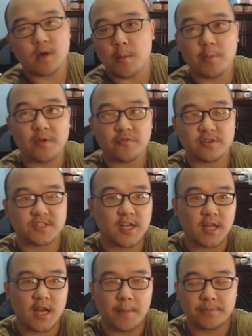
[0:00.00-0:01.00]
I'm hoping for the
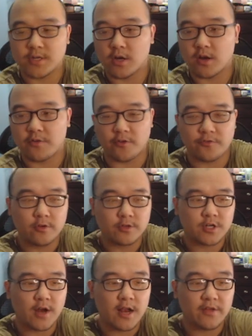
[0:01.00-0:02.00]
second episode and for the
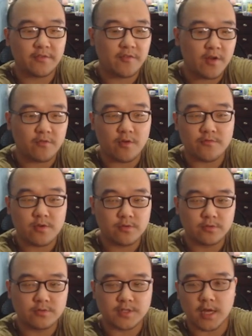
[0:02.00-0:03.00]
future end-of-event
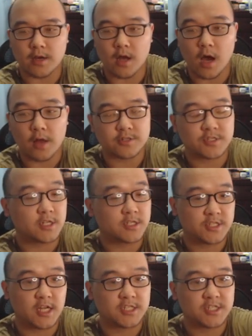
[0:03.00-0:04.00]
reviews and other such
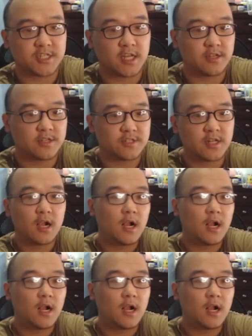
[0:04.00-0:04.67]
sessions like this,